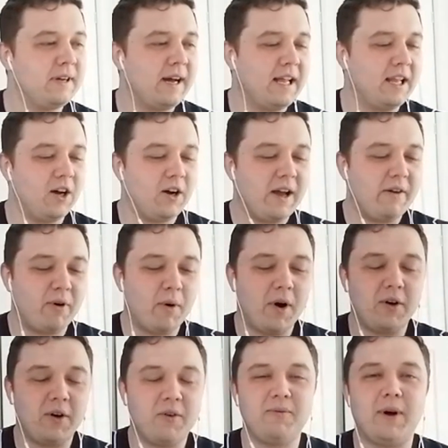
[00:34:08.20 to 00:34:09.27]
Hello
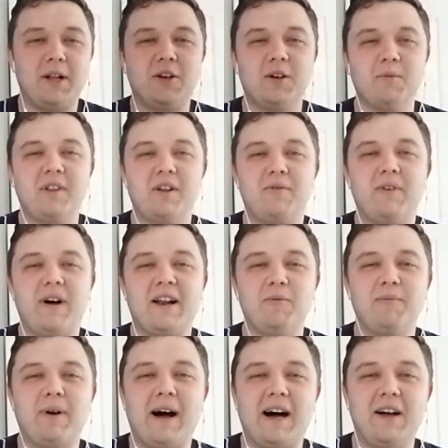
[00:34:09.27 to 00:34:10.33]
everyone, welcome to the
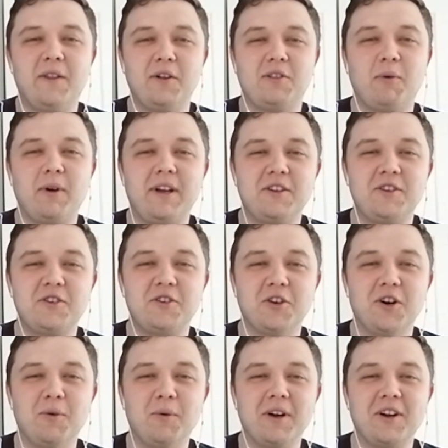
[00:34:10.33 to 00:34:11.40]
final part of this week's
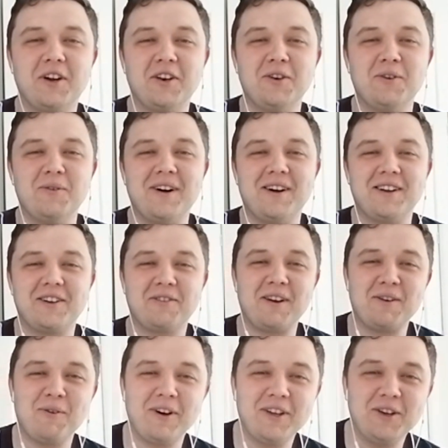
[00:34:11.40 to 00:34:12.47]
show. We're going to...
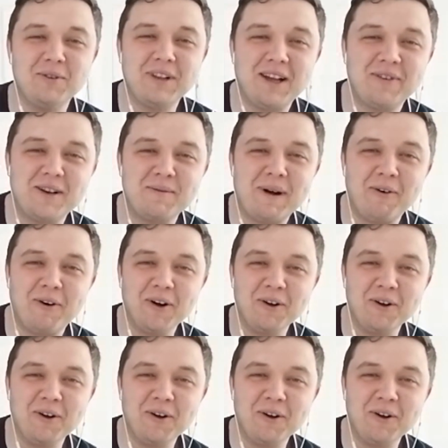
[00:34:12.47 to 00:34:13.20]
Craig, what are you laughing about